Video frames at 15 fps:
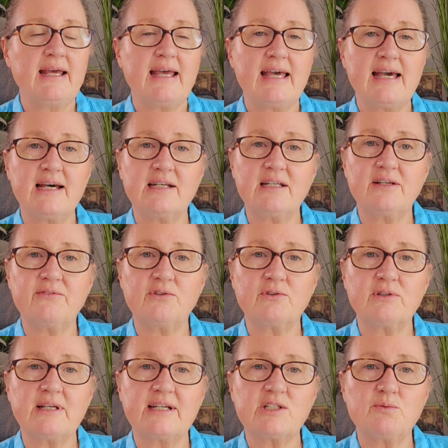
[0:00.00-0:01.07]
And if you'd
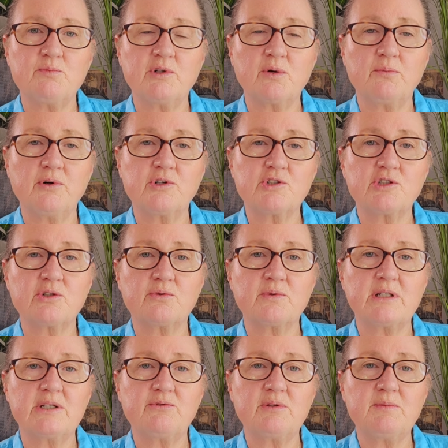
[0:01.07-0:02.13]
like to book a personal
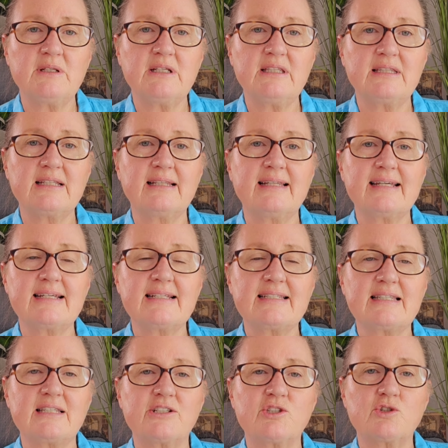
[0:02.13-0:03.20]
reading with me, the link is
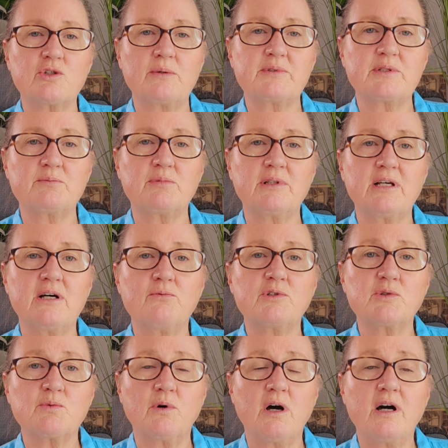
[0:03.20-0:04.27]
in the description below,
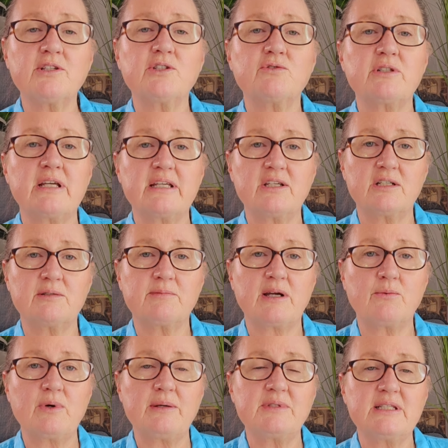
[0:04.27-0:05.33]
which will also take you to my
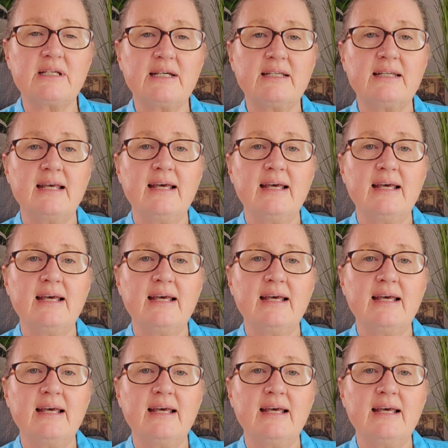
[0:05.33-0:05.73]
website.